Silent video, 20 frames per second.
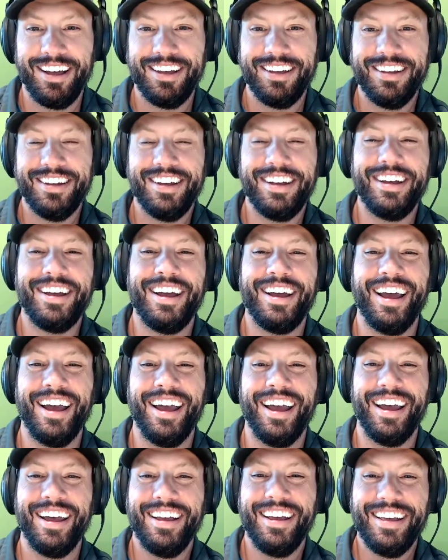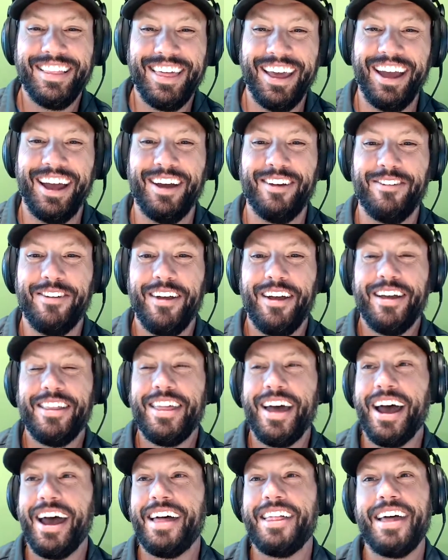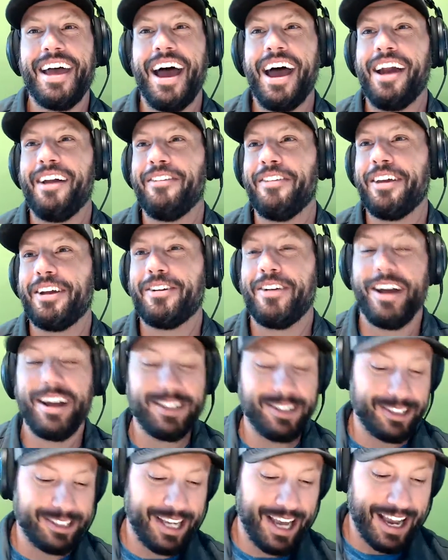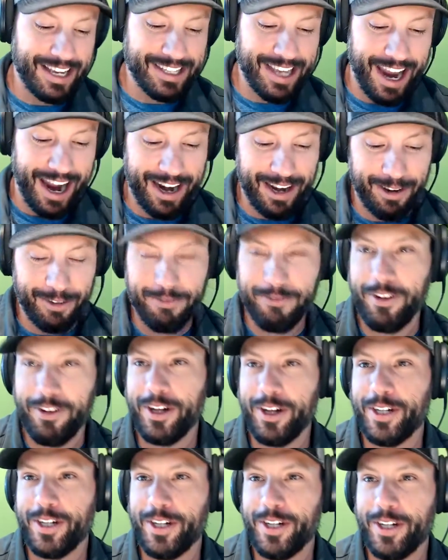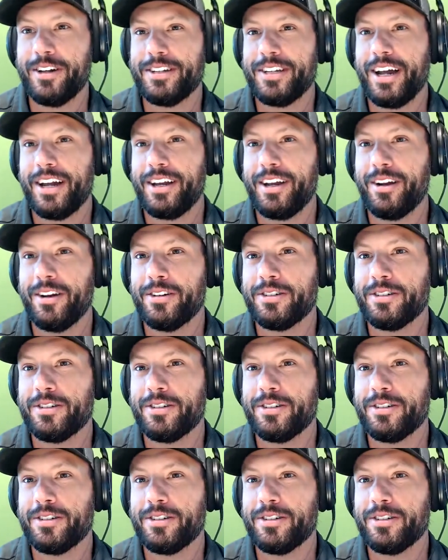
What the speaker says: They have. I don't think Craigslist has added a feature in 10 years.